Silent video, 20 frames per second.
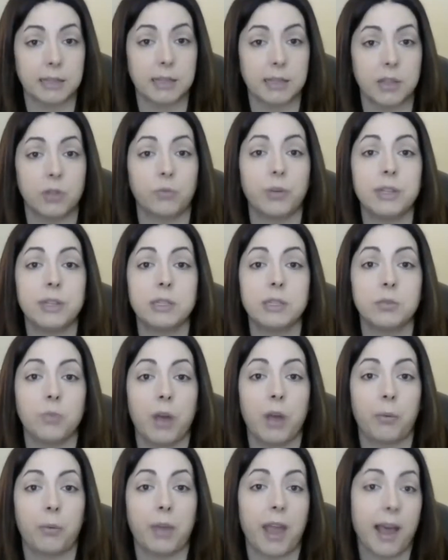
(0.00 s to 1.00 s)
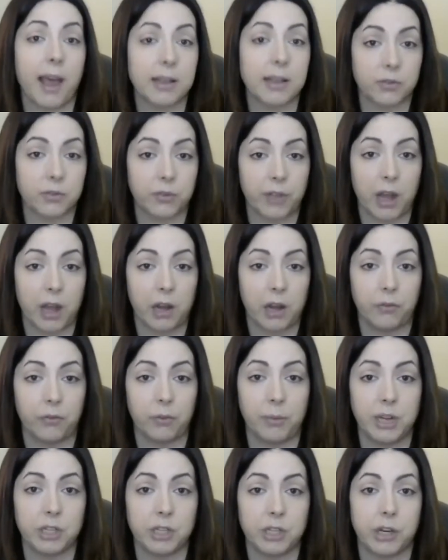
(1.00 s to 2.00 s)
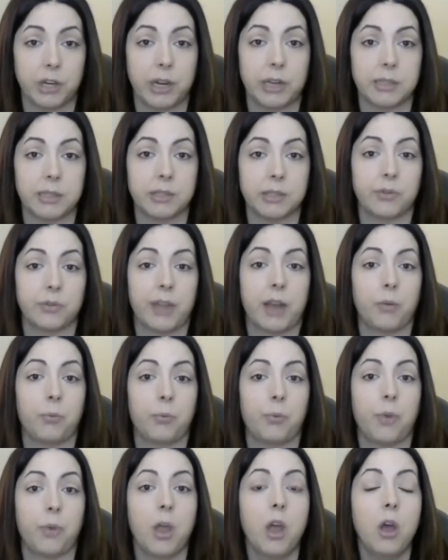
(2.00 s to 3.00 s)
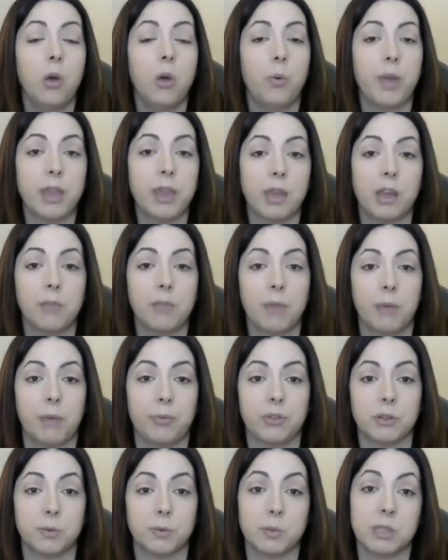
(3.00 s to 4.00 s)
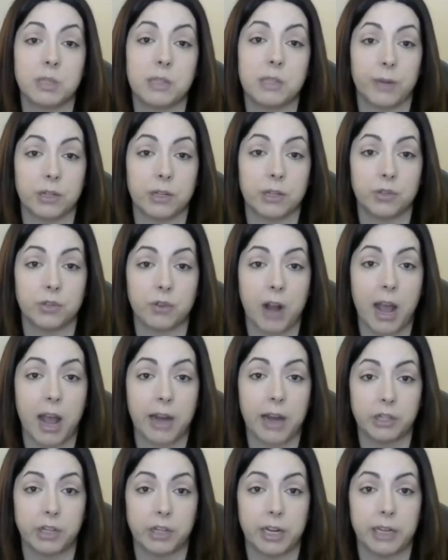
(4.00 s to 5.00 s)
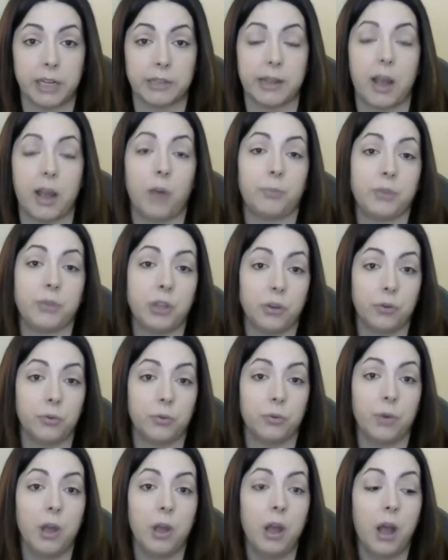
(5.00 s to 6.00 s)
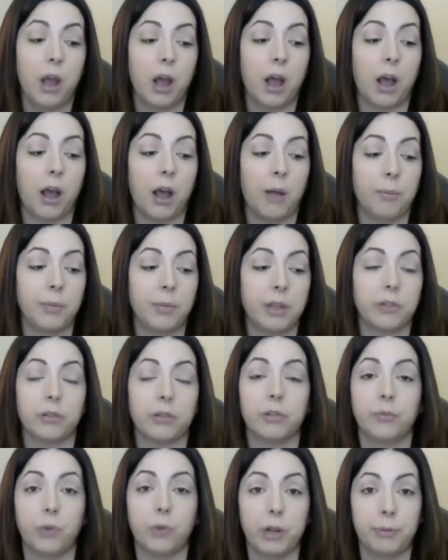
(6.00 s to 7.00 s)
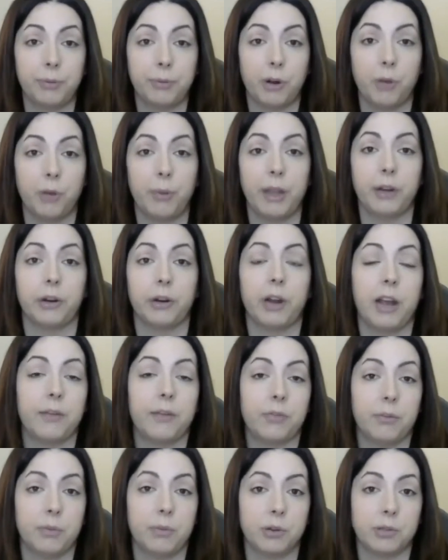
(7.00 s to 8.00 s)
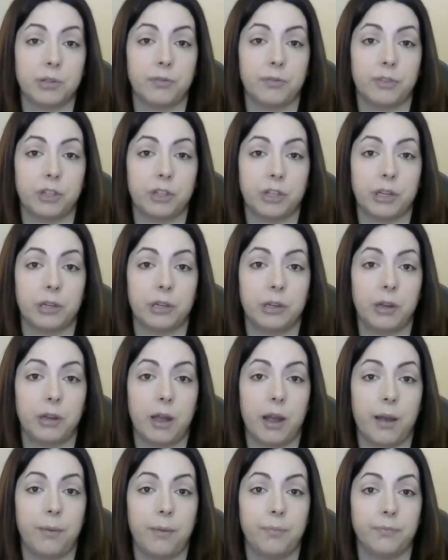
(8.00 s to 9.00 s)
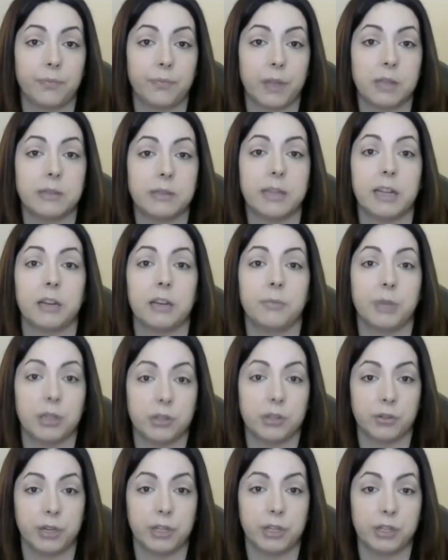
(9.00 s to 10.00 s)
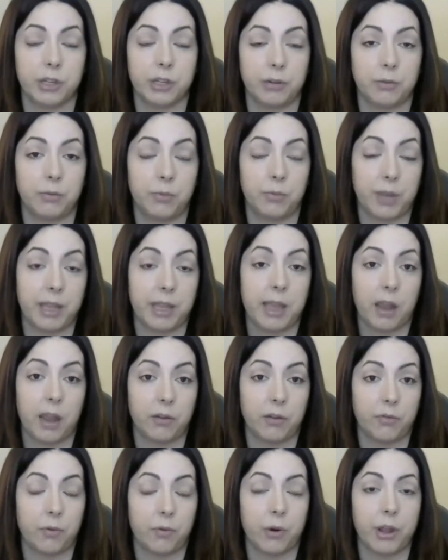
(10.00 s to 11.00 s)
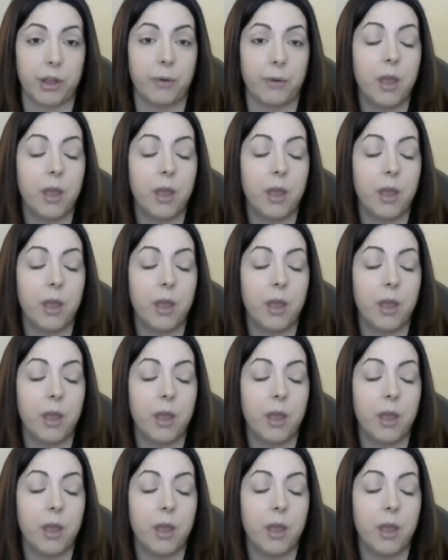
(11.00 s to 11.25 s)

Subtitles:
And the reason why we ask for that information is so that we can come up with a specific strategy to help you either avoid probate or have the most efficient estate administration demonstration we can for you.